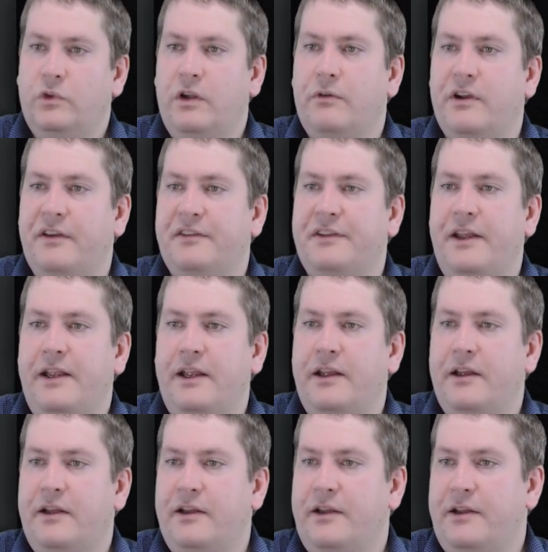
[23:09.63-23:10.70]
We're going to say
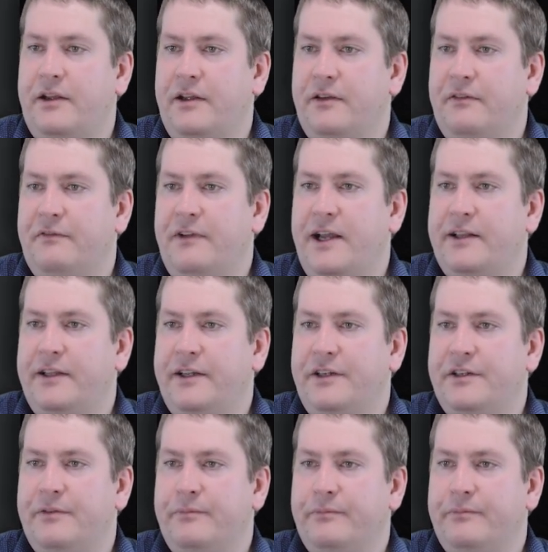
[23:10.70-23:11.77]

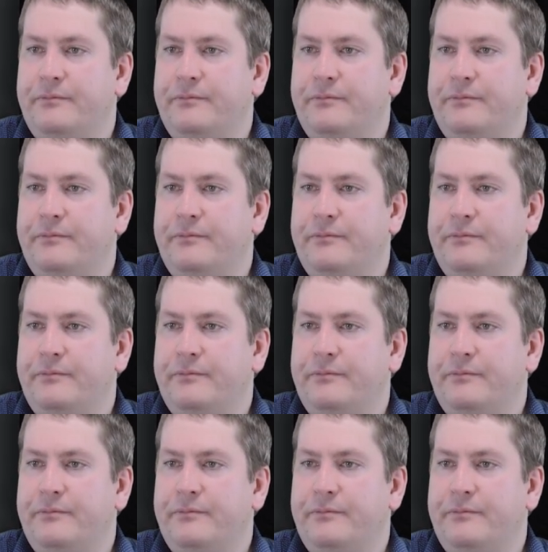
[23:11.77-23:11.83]
valid